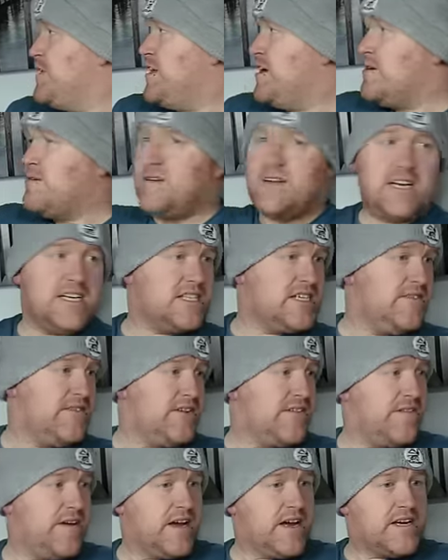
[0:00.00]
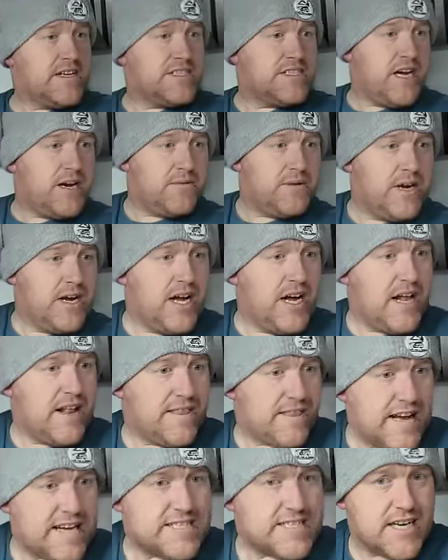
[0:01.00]
me though let's have a think so
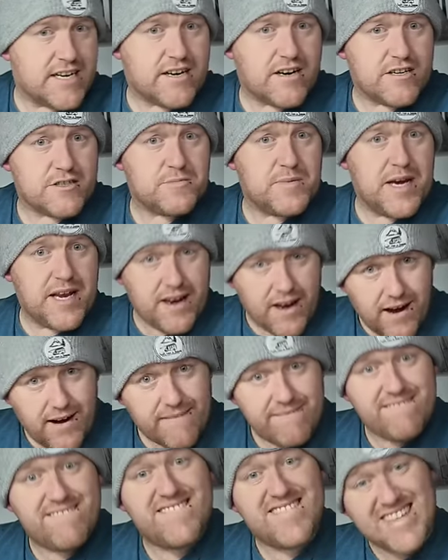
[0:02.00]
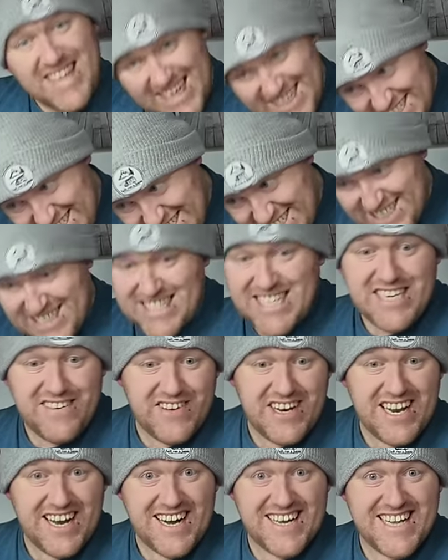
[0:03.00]
that's going to cost me a lot let's just
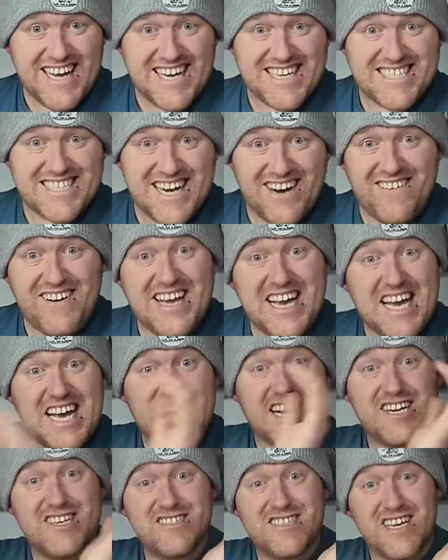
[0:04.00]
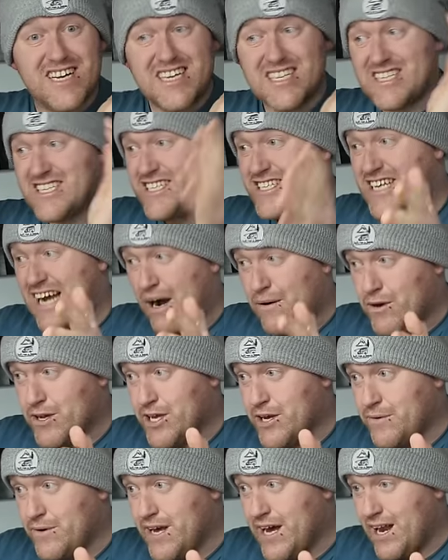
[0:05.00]
leave it like that shall we because the shower
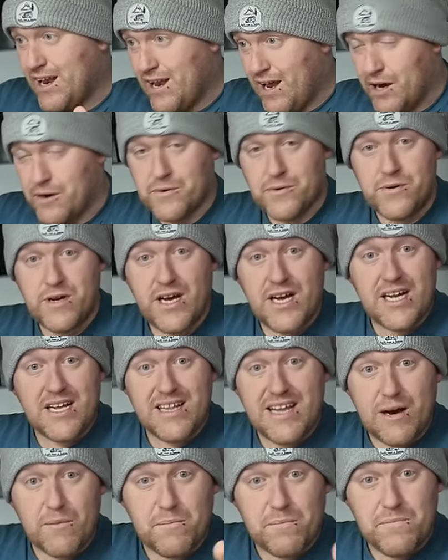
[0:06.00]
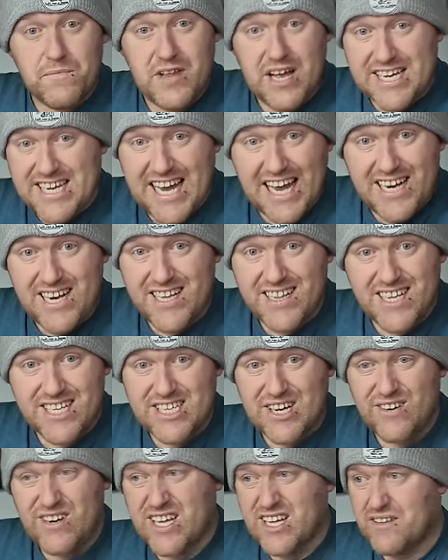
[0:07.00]
unit alone now again
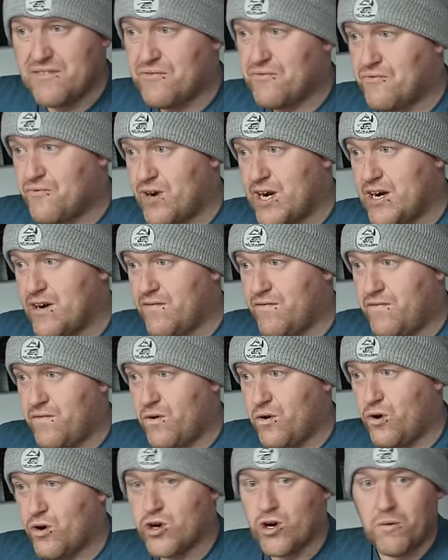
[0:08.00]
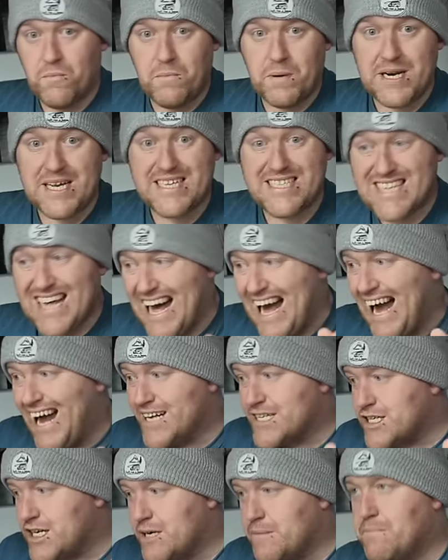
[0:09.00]
there's only three or four companies that
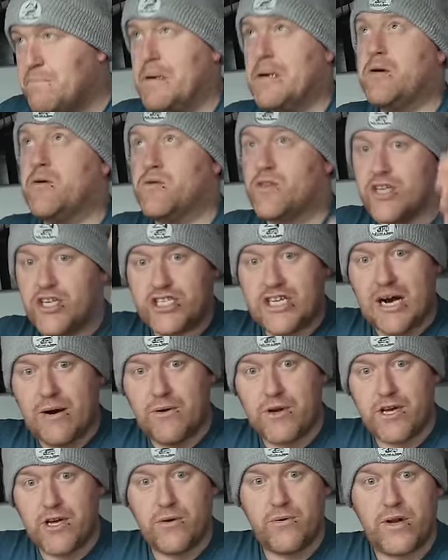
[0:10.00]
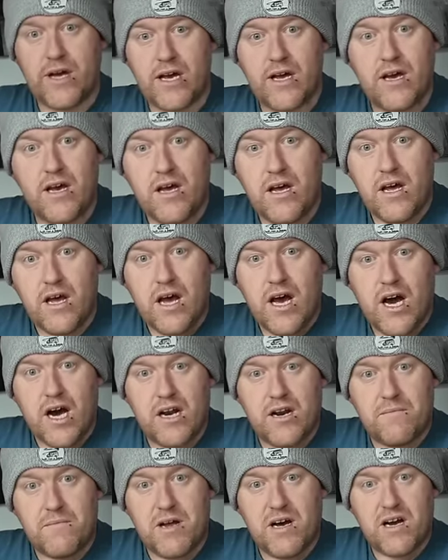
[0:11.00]
actually build the shower unit
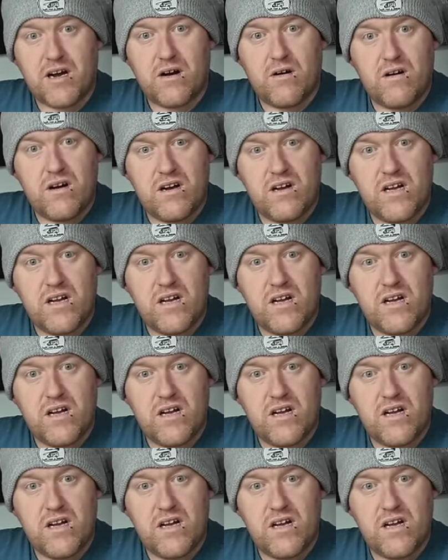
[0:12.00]
and i'm like